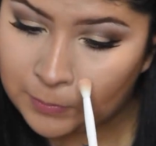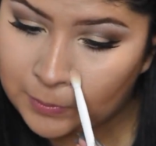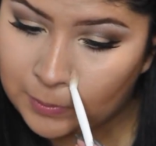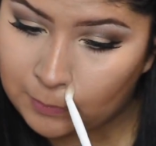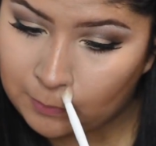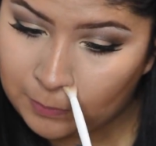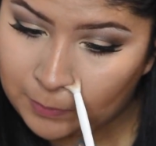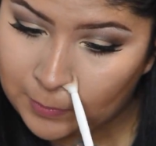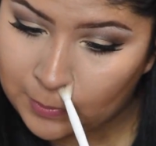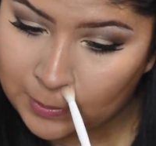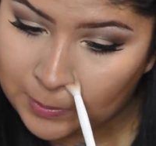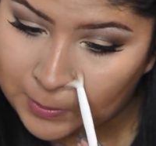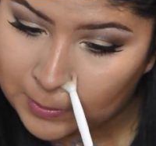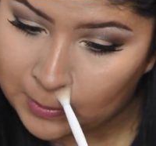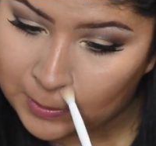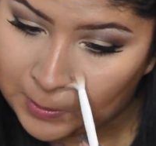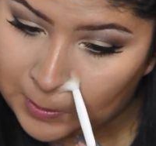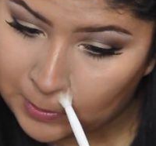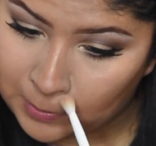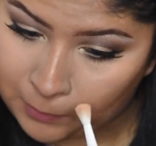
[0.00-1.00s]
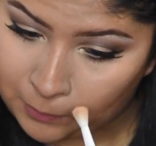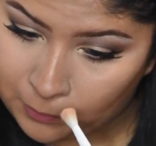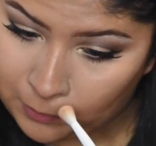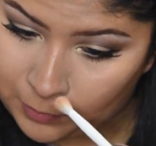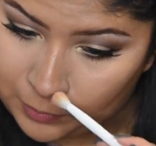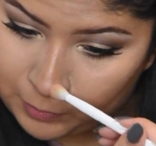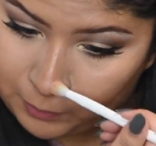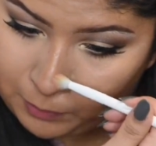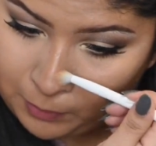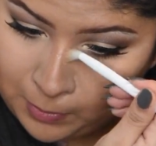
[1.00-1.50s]
simply just
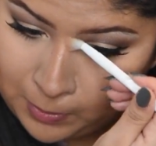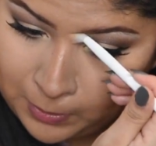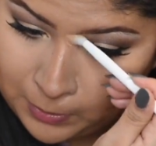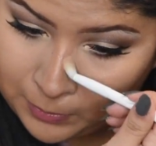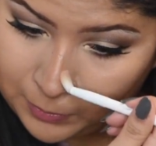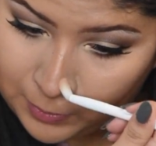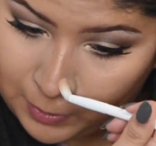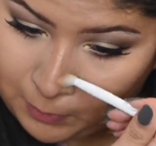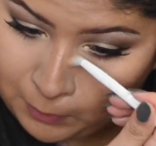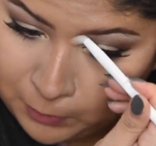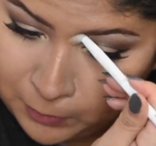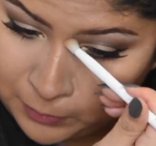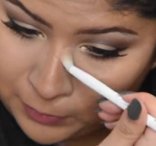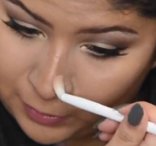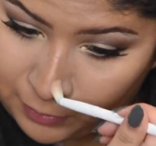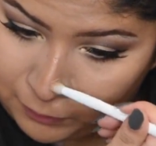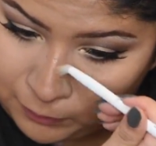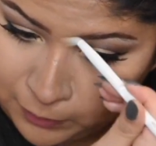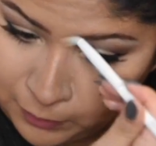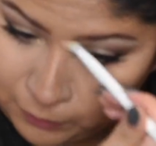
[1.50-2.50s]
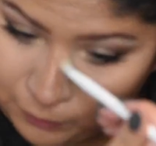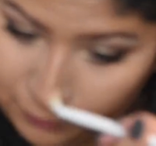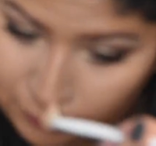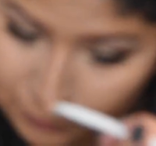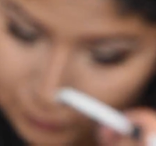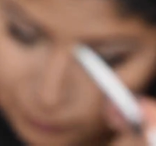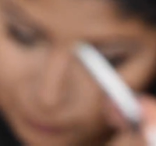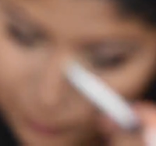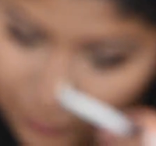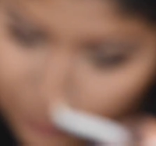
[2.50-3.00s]
with the product that was left over
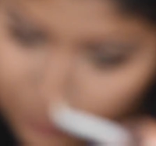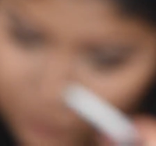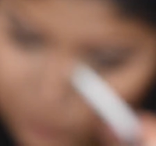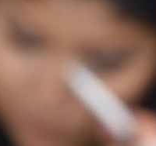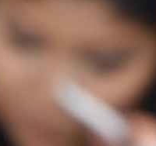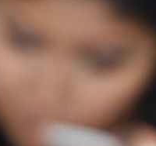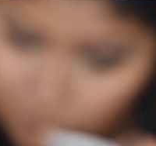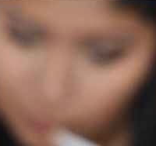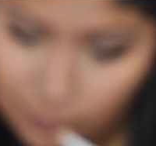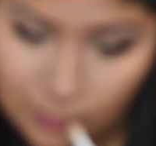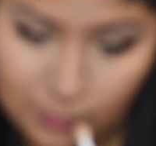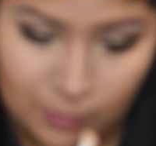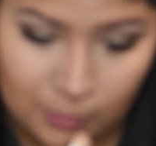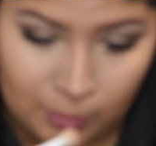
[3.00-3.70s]
from last time.